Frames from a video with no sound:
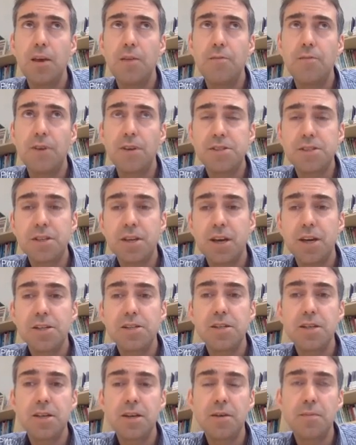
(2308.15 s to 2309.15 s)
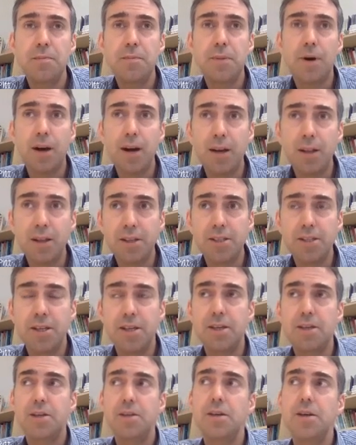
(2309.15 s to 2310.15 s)
investigating and
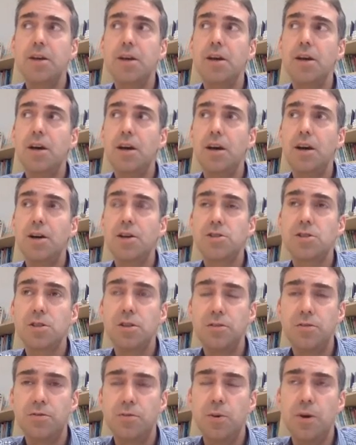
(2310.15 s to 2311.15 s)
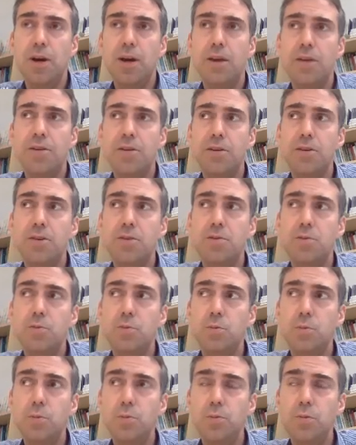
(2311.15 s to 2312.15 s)
piloting software that
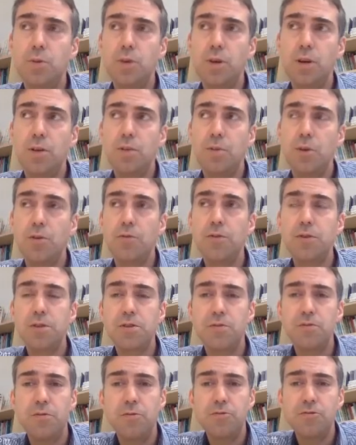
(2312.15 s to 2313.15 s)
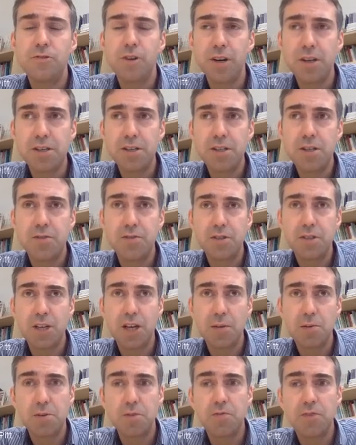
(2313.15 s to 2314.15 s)
offers a variety of
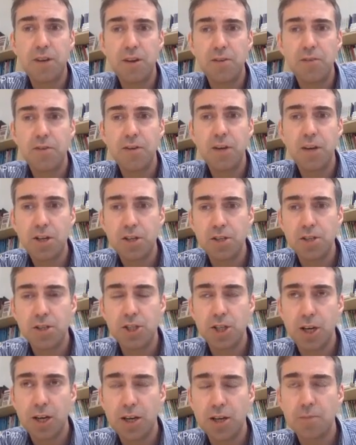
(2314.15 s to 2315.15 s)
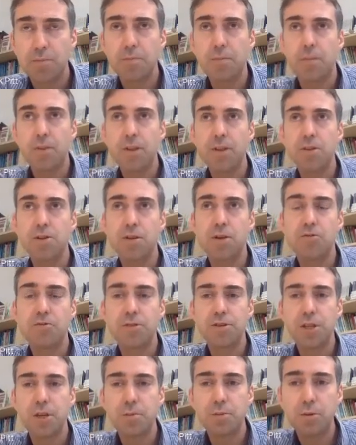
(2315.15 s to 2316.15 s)
different types of verification check. So,
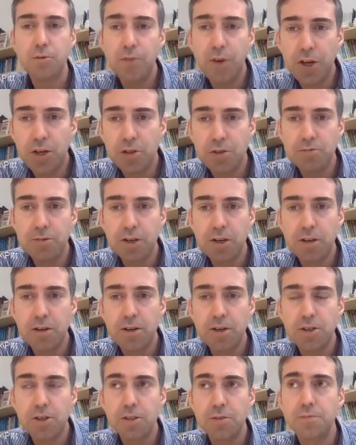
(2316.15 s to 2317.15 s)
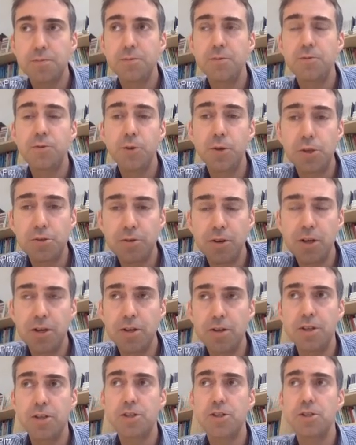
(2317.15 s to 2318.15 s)
for example, facial recognition, voice
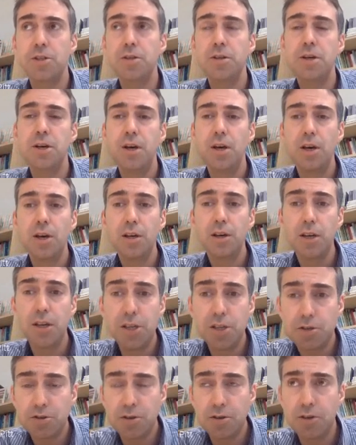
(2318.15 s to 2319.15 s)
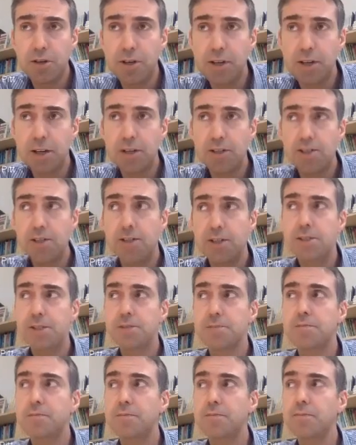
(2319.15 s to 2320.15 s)
recognition, keystroke
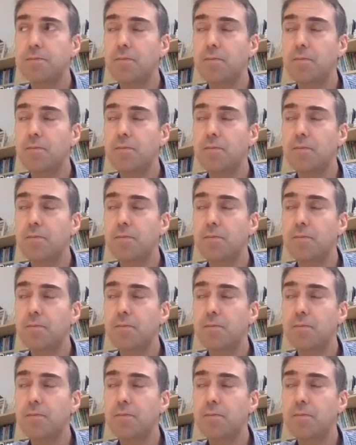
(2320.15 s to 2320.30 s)
analysis,